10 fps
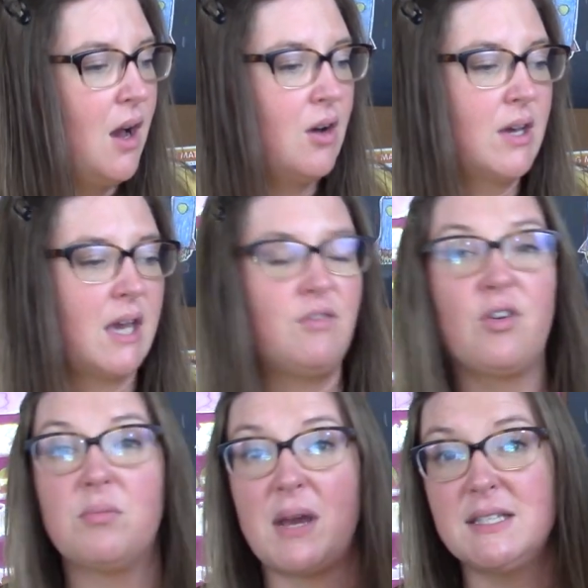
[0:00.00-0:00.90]
Okay,
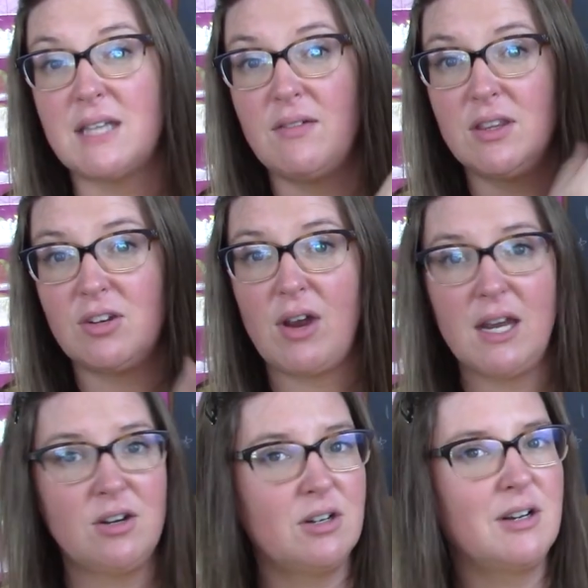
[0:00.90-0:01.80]
for my seventh
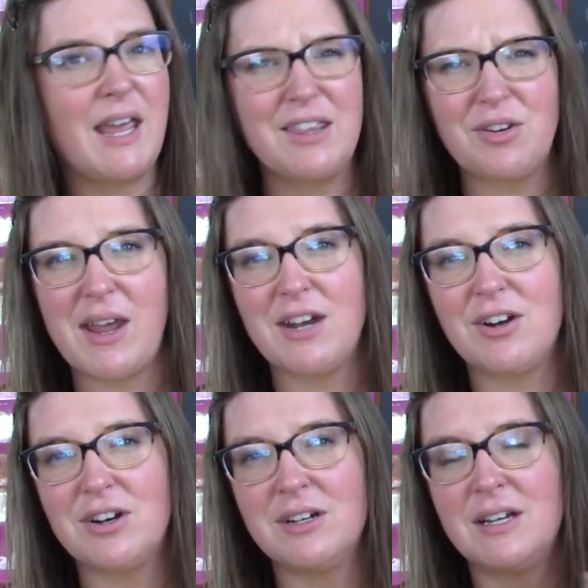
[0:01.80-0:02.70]
grader, eighth
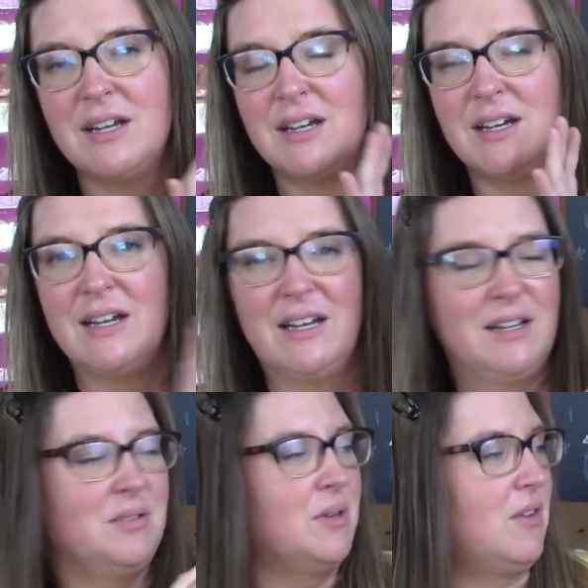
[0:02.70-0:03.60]
grader,
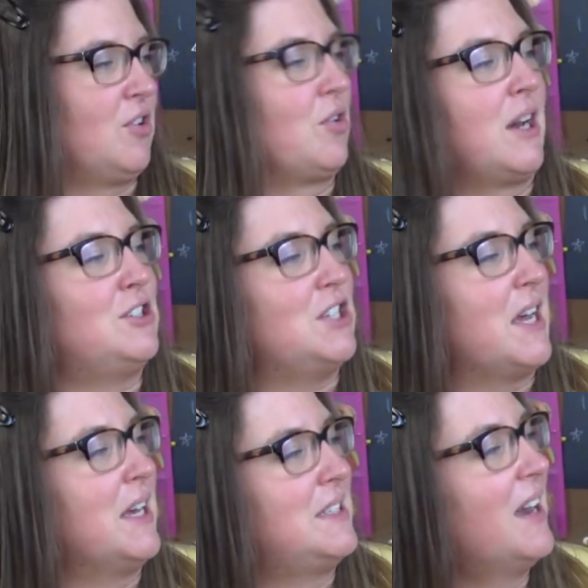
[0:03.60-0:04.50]
whatever grade she
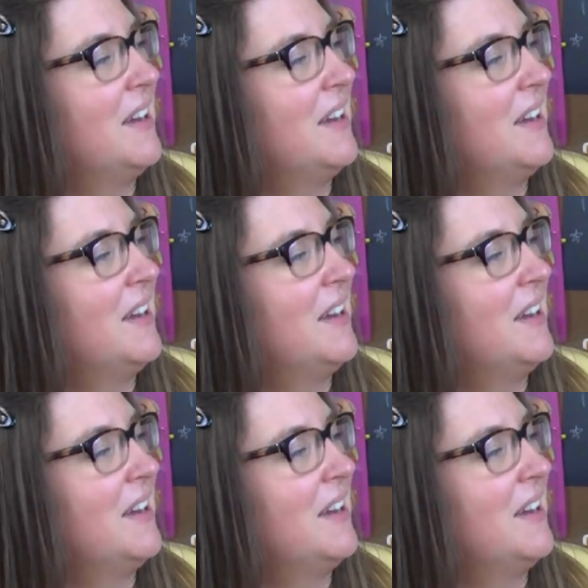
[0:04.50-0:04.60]
is,